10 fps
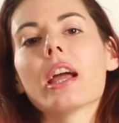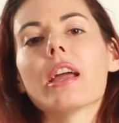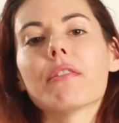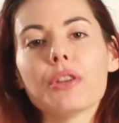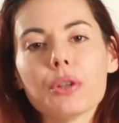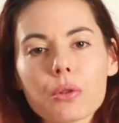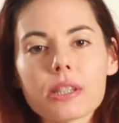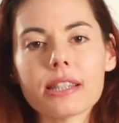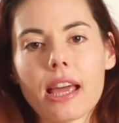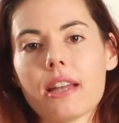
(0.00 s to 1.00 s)
If you
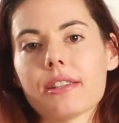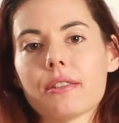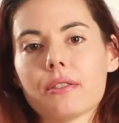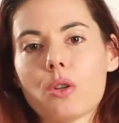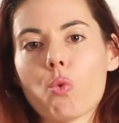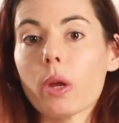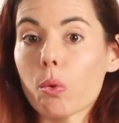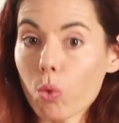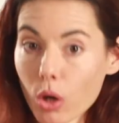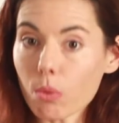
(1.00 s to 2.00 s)
said, we
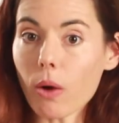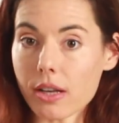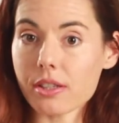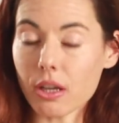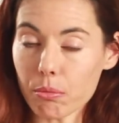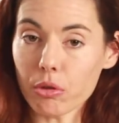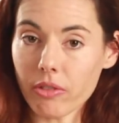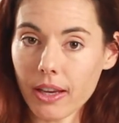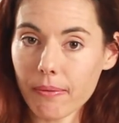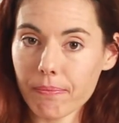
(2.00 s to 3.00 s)
were watching a
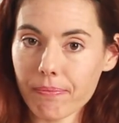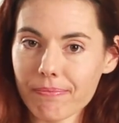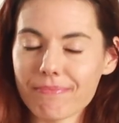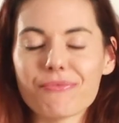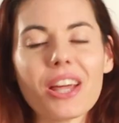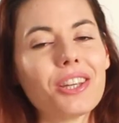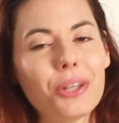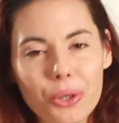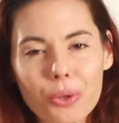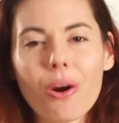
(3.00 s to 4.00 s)
movie, then
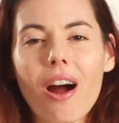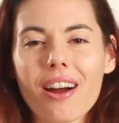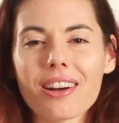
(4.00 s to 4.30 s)
you are